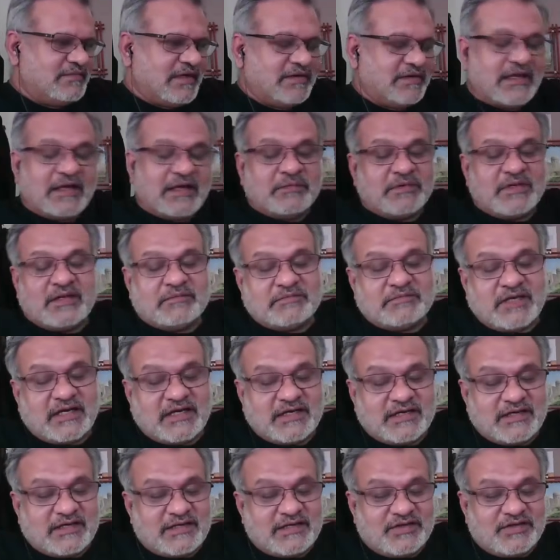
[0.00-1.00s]
and I mean,
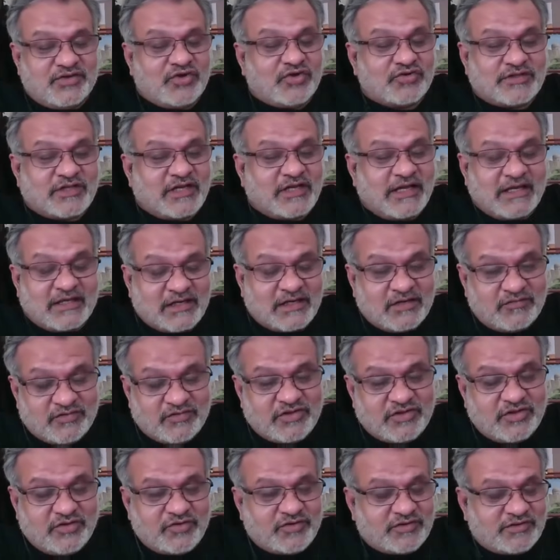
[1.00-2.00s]
you know that I agree
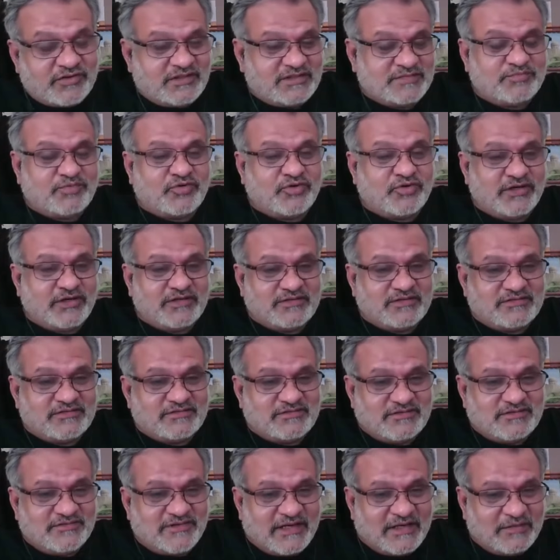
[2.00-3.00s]
with you on this point
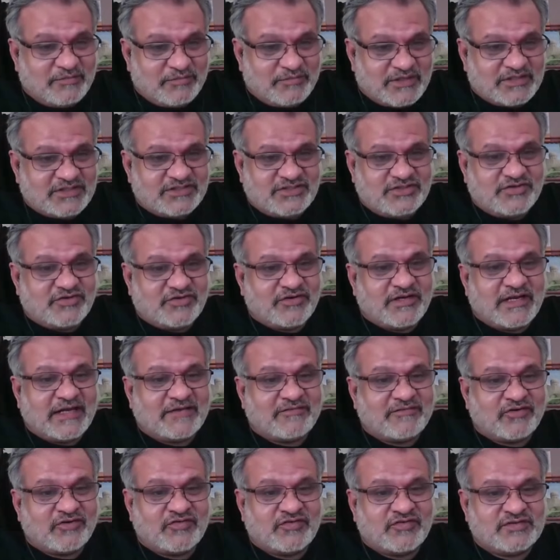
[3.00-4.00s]
very much so, and
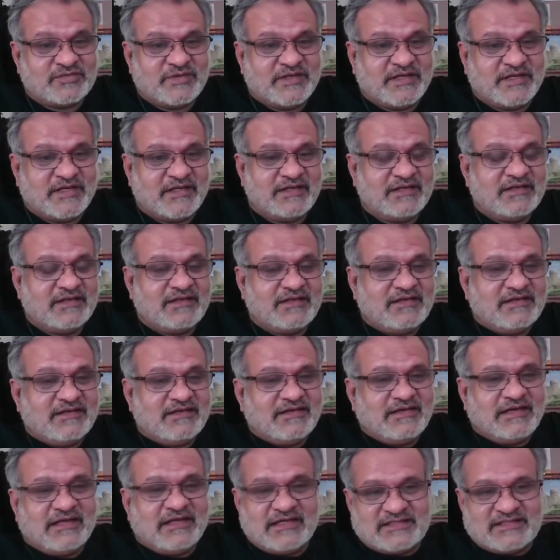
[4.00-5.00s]
I've always been,
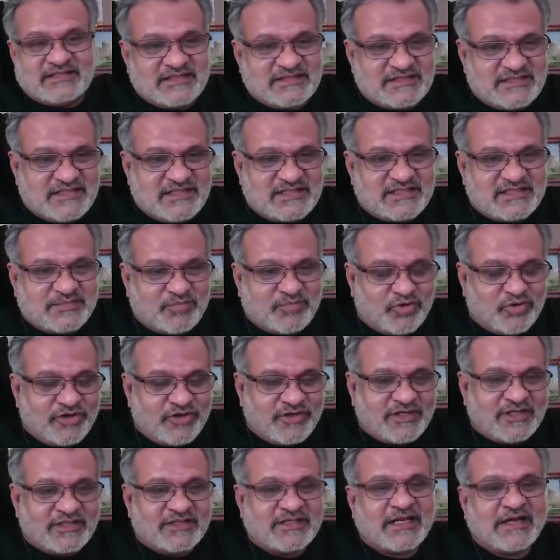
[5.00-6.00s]
in a sense,
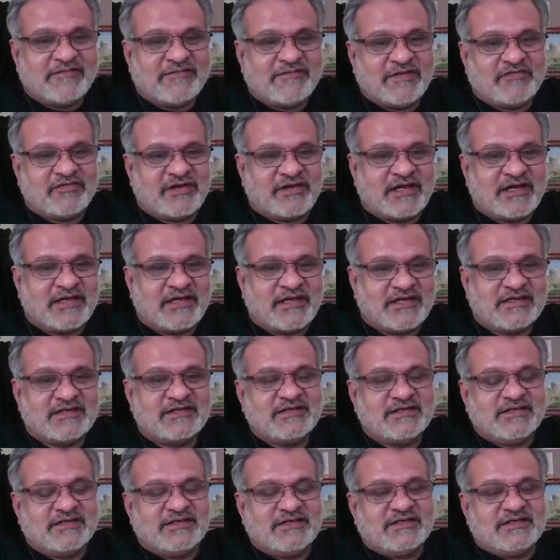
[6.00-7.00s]
disappointed that I've never
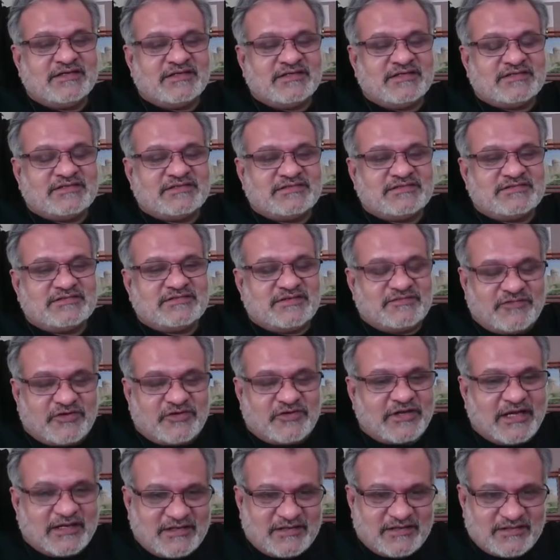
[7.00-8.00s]
had
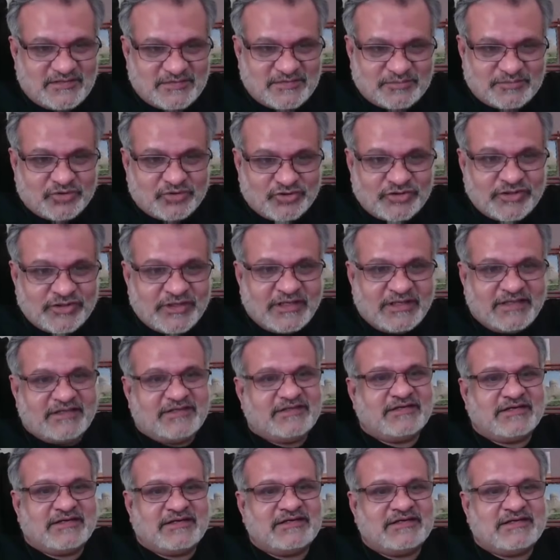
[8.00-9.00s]
forget Burundi,
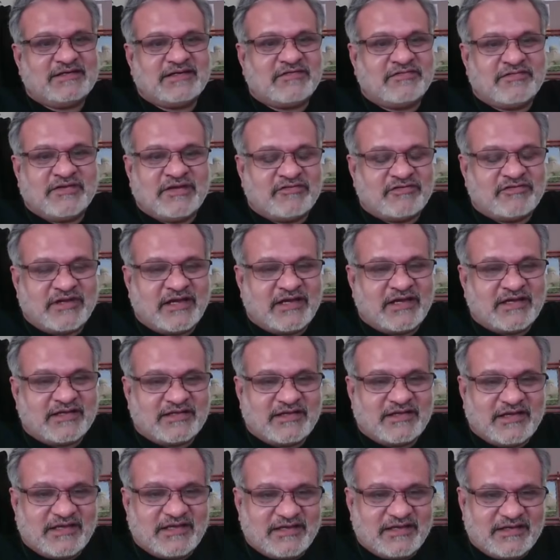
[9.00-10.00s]
I've never
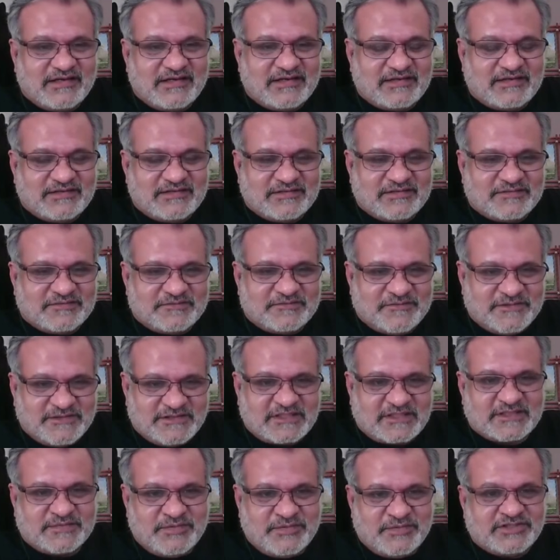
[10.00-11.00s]
had a
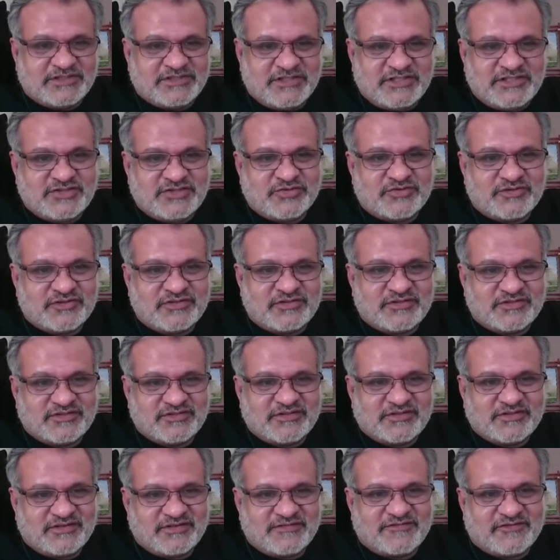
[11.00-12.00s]
physics PhD student
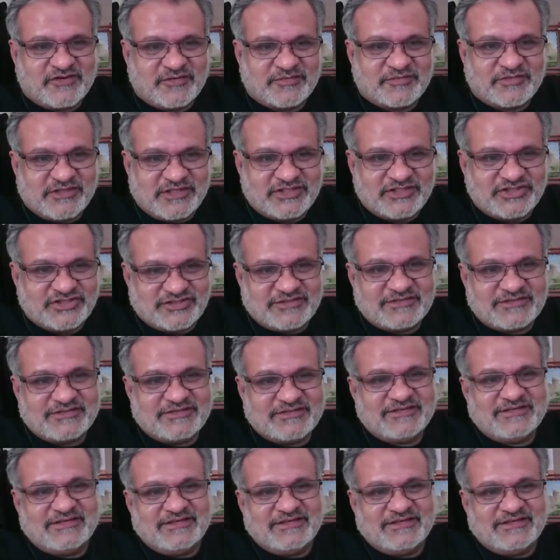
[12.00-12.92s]
from the region.